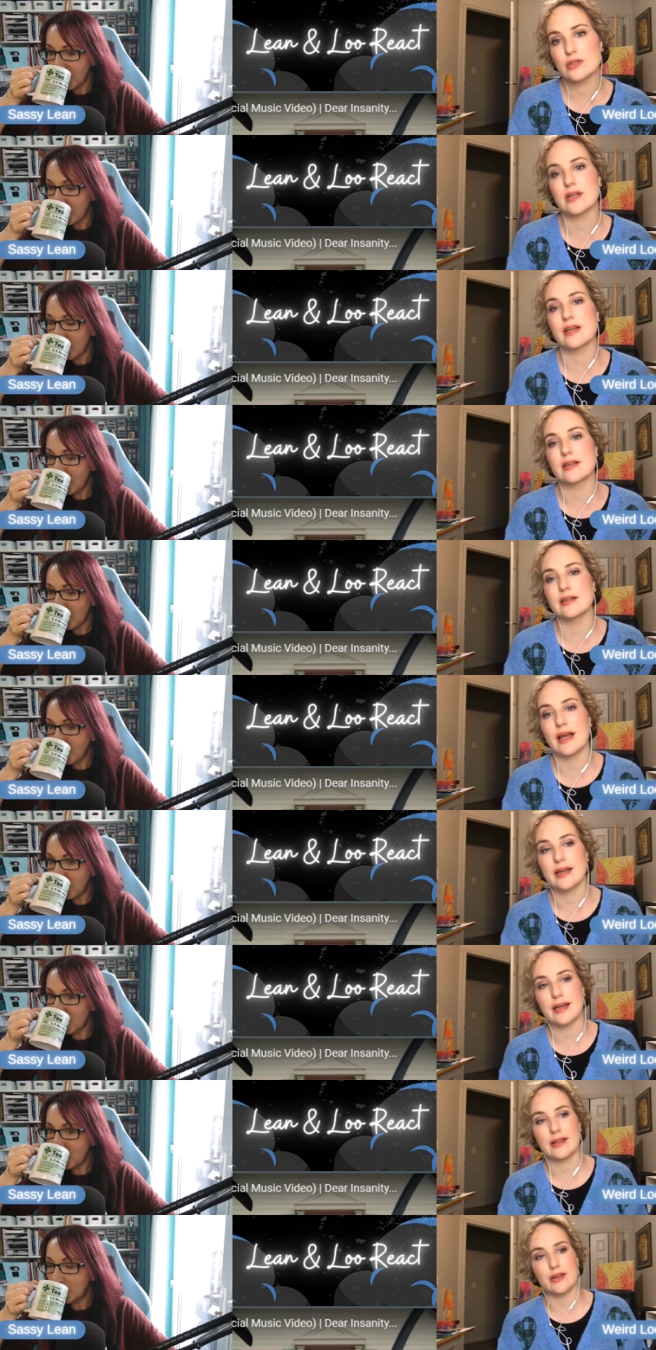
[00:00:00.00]
Speaker 1: and I
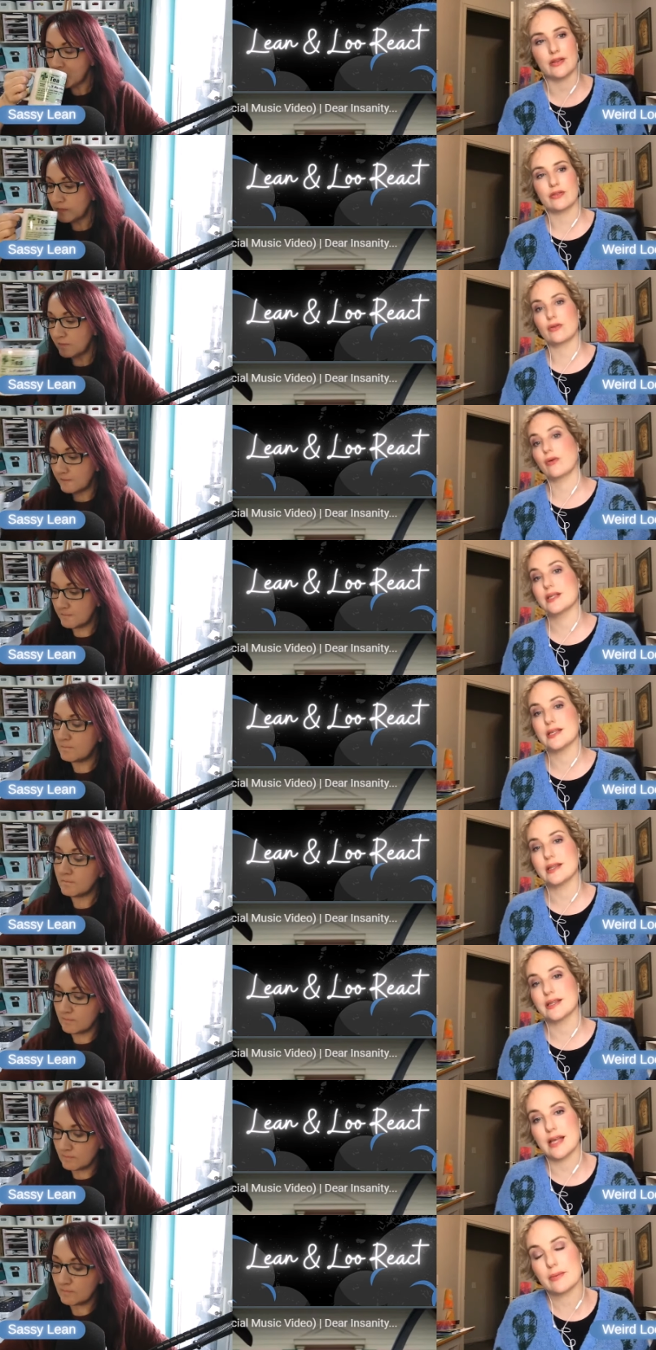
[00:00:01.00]
had other crazy
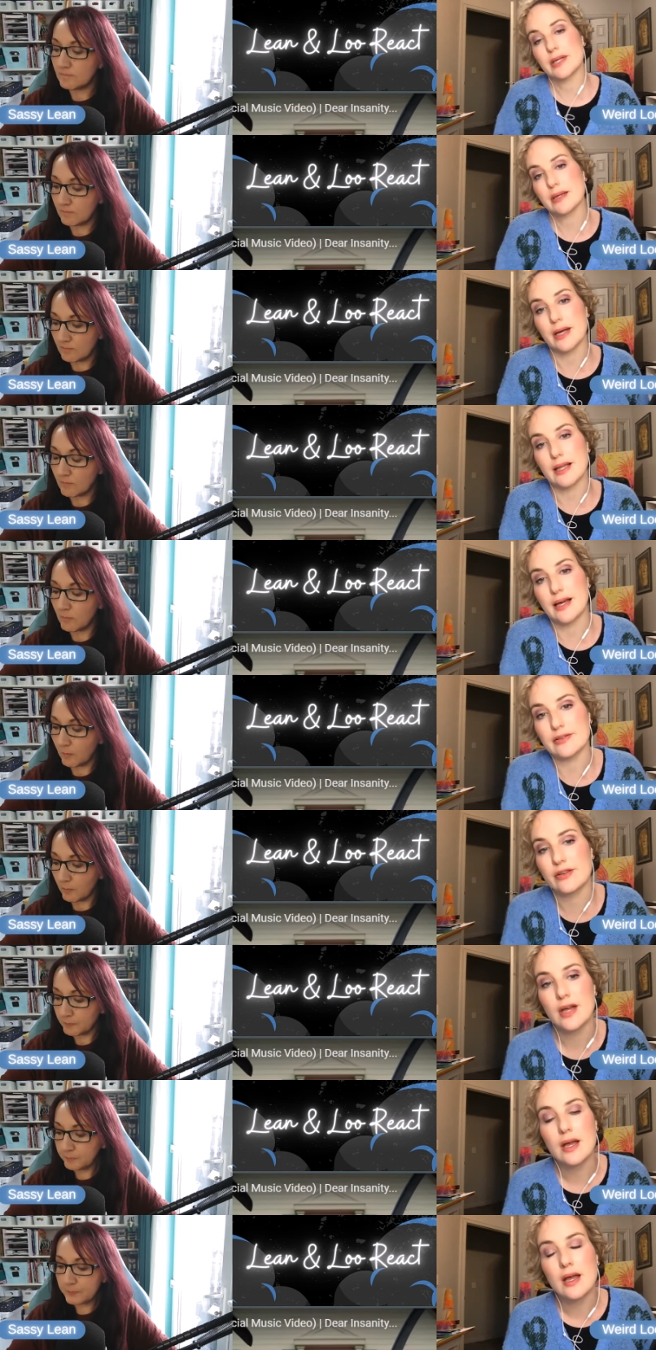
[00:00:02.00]
things happening in my life.
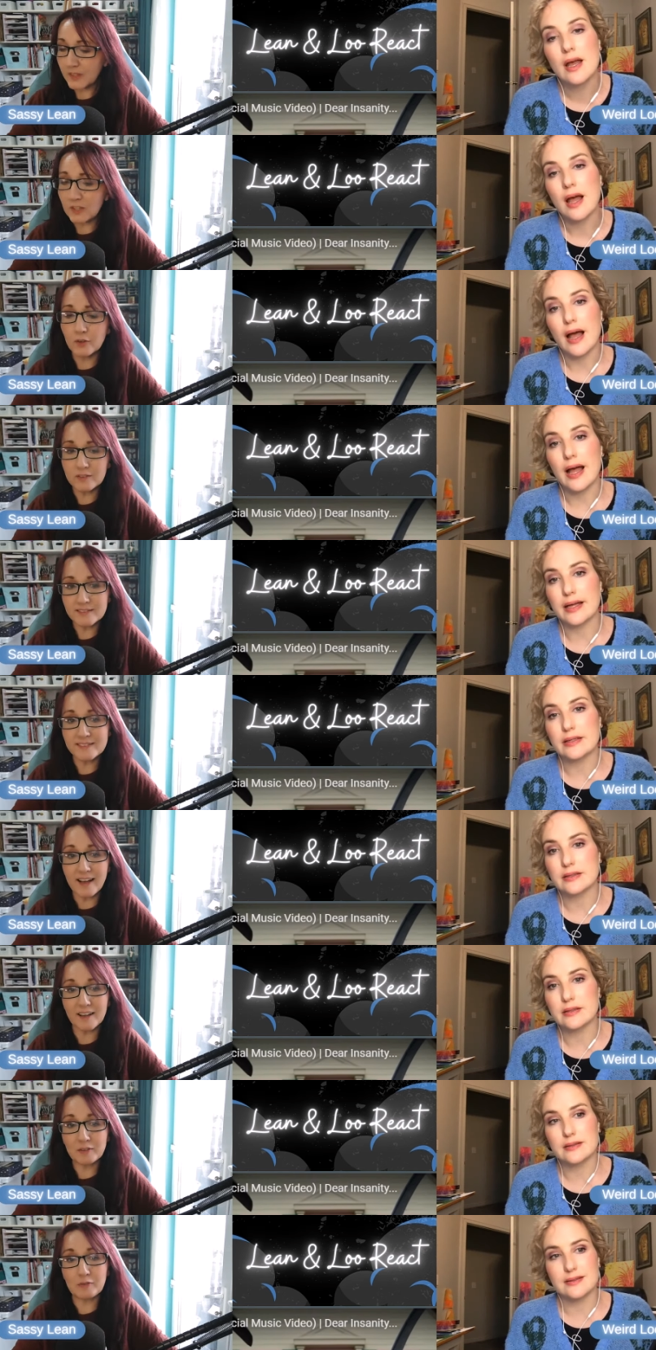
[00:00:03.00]
Speaker 2: And was
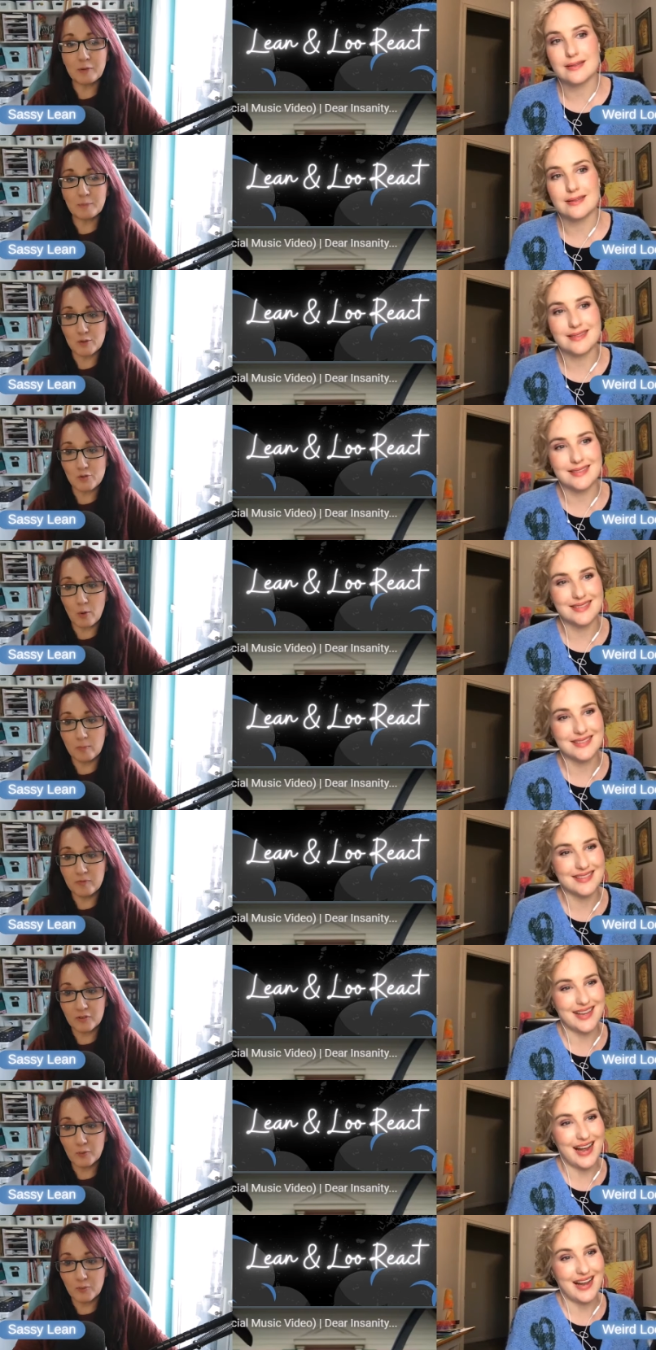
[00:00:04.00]
that from your
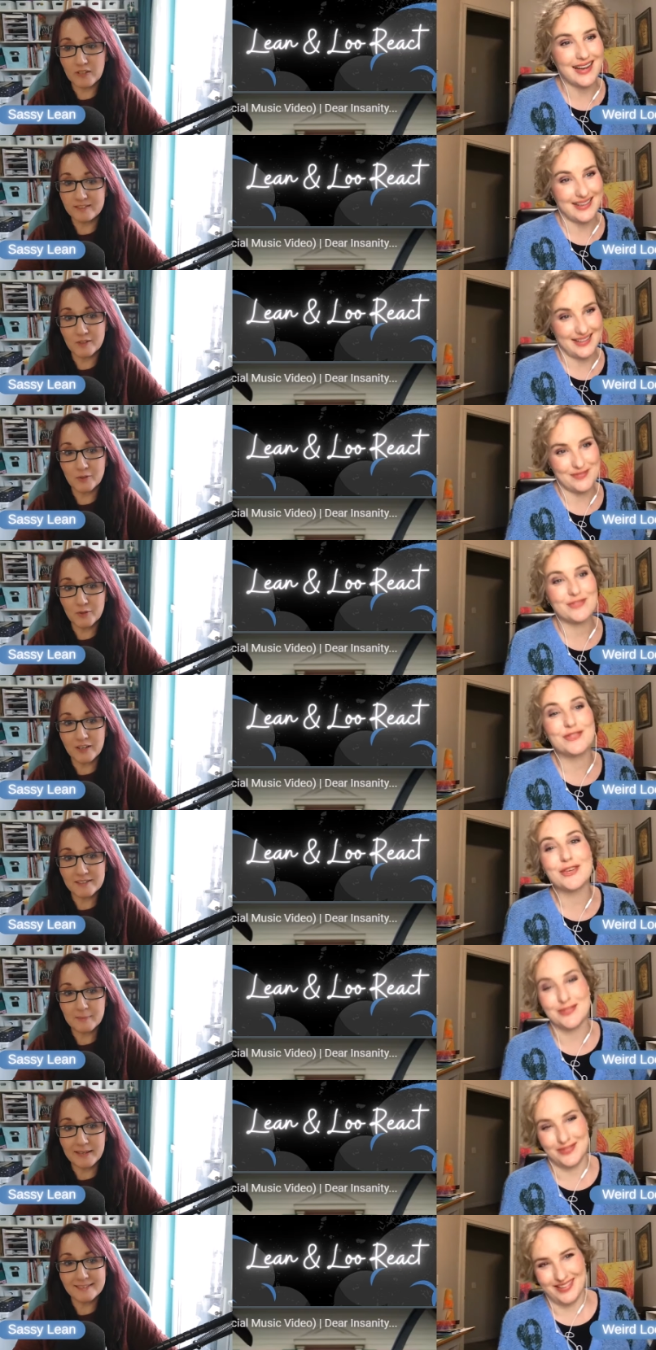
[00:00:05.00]
job
Speaker 1: for no reason on
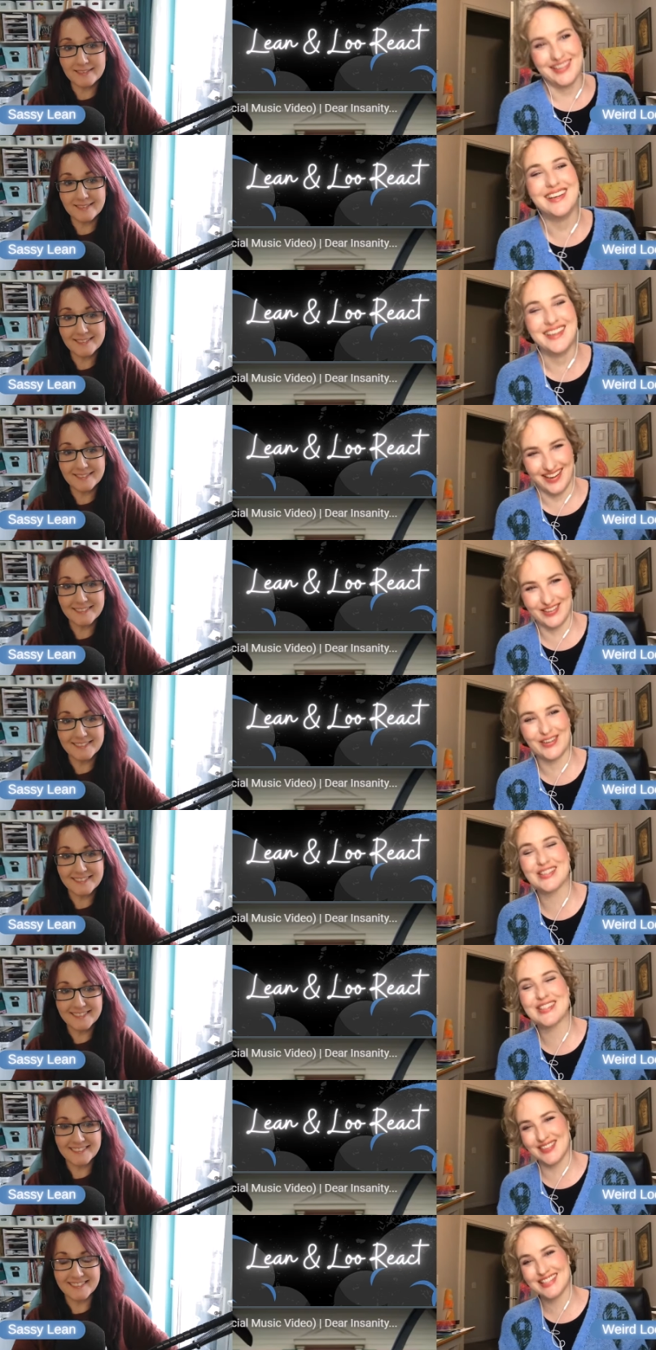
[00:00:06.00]
Christmas? On
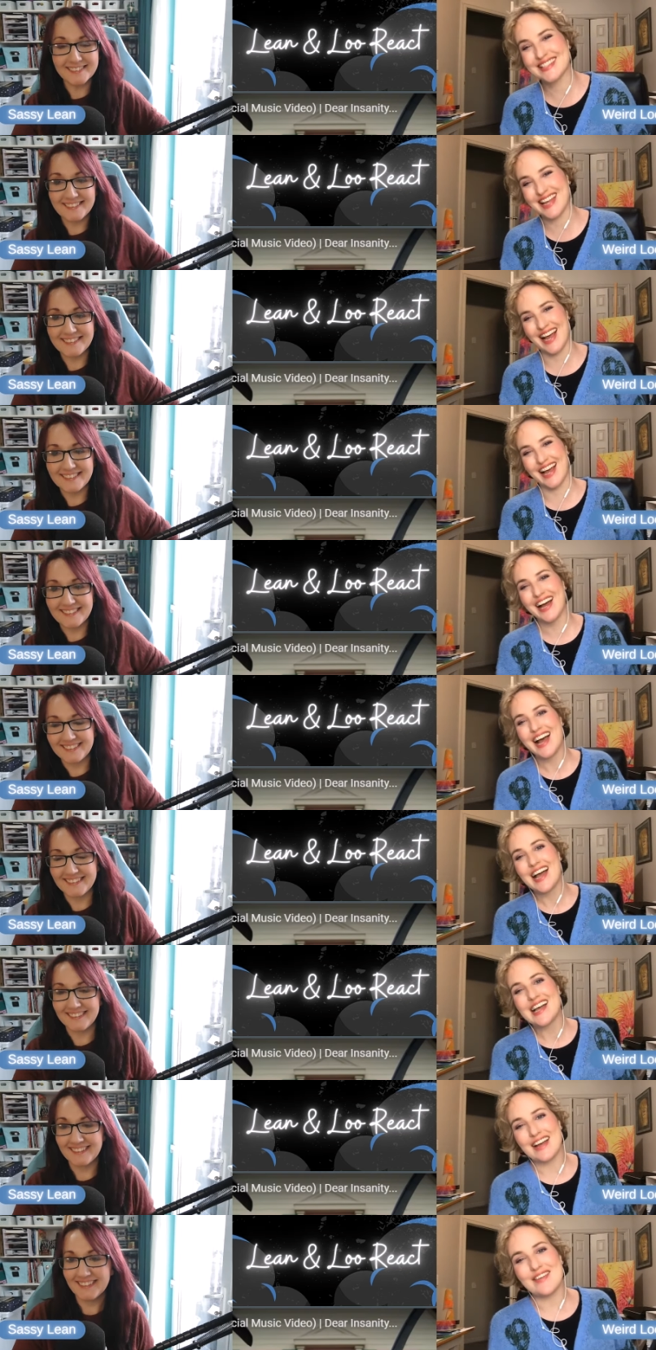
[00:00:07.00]
Christmas, yeah.
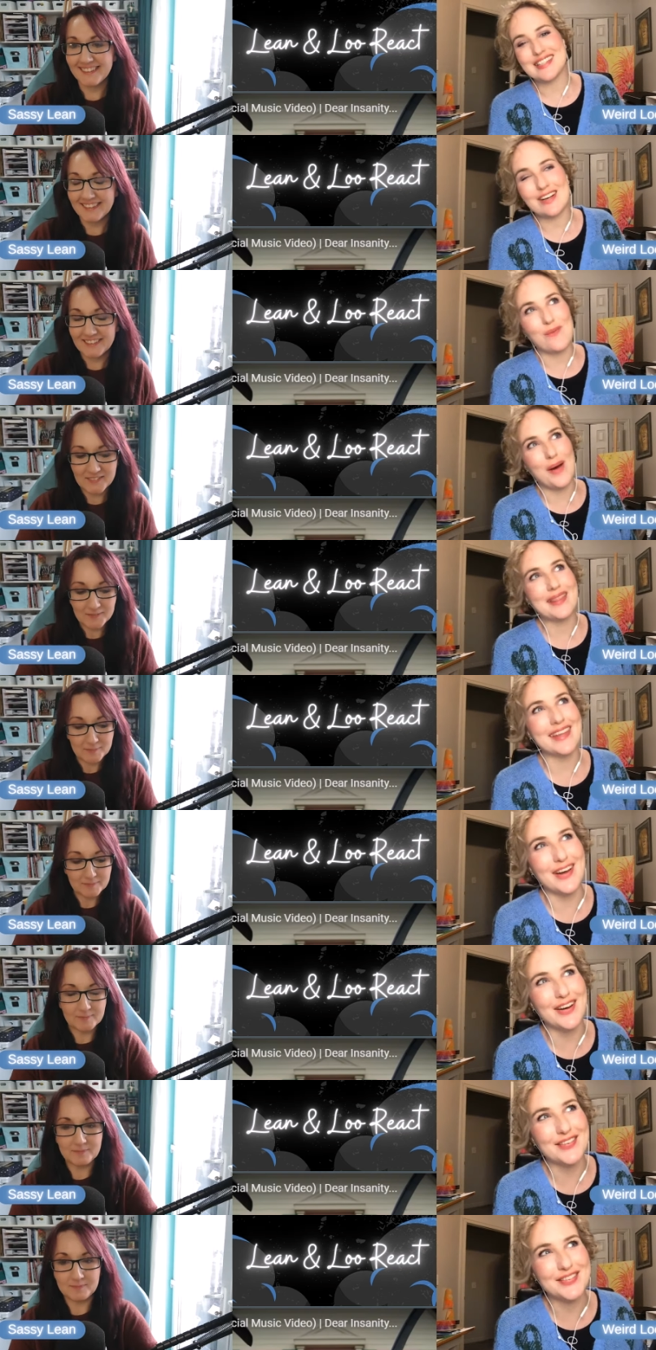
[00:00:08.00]
It was like one thing
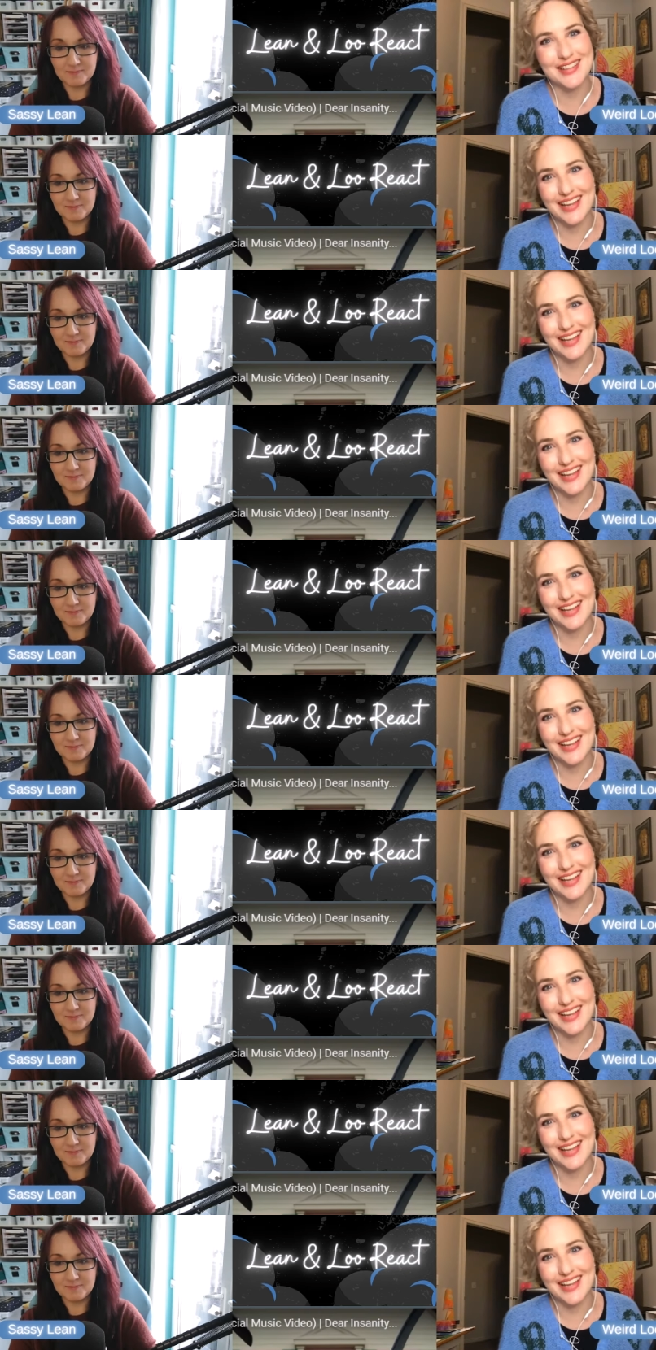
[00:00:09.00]
after the